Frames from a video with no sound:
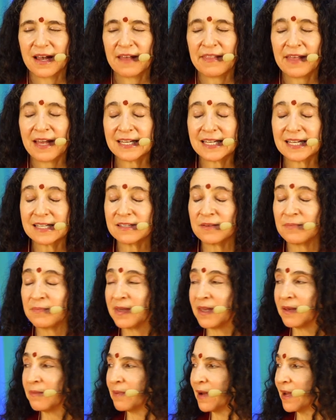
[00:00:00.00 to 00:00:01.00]
And that doesn't
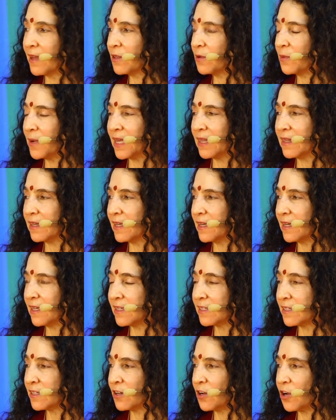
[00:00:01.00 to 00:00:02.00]
mean, by the way, that it
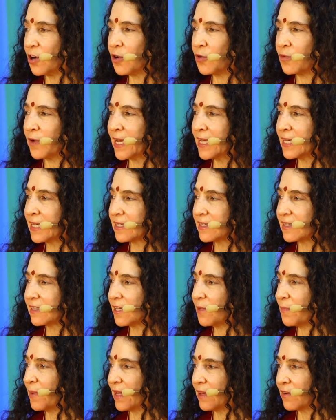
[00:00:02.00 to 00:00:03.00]
isn't
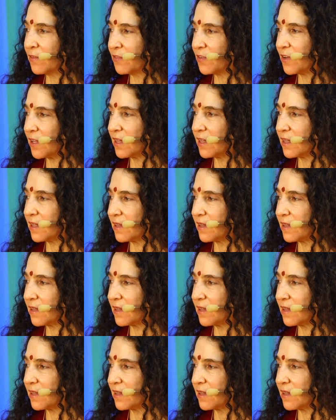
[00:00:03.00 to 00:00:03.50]
horrendously painful.